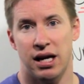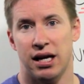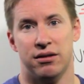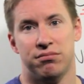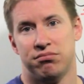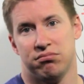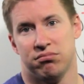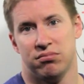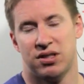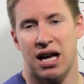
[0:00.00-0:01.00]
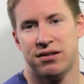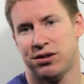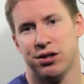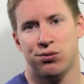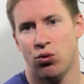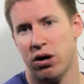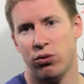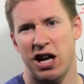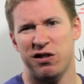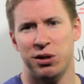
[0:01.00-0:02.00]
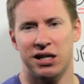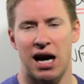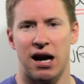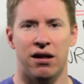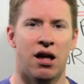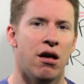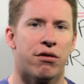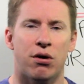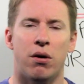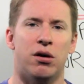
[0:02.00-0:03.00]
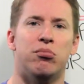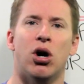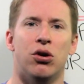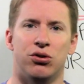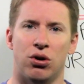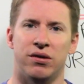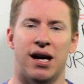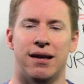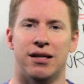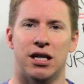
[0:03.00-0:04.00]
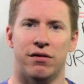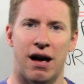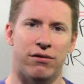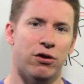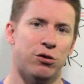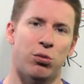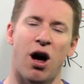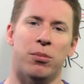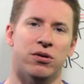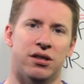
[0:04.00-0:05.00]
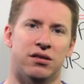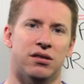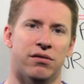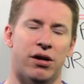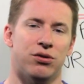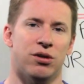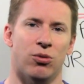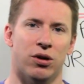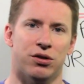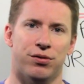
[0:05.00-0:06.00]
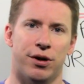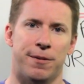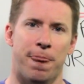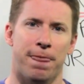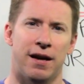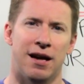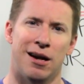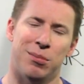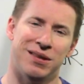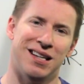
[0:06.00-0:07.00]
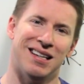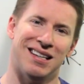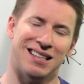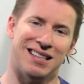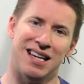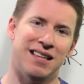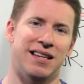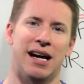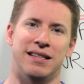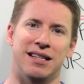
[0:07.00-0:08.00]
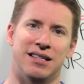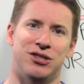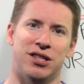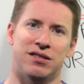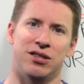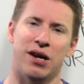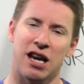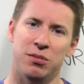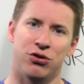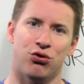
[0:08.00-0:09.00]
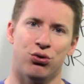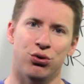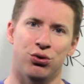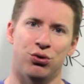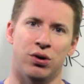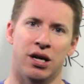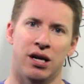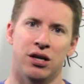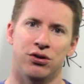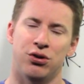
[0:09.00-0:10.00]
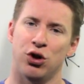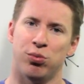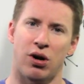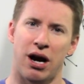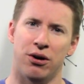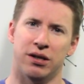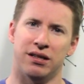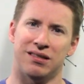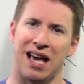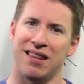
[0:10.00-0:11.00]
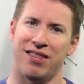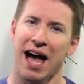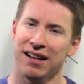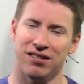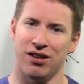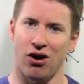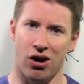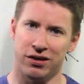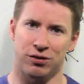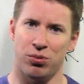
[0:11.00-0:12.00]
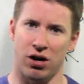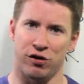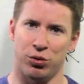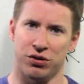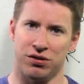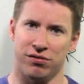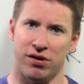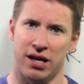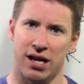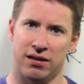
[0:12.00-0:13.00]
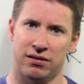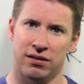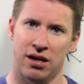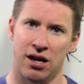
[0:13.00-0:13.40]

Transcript: And that's just one way of me kind of throwing a bone toward the idea of having those properties eventually mortgage free. But the, again, the idea is just you got to be true to your priorities, and that's the hardest part of personal finance.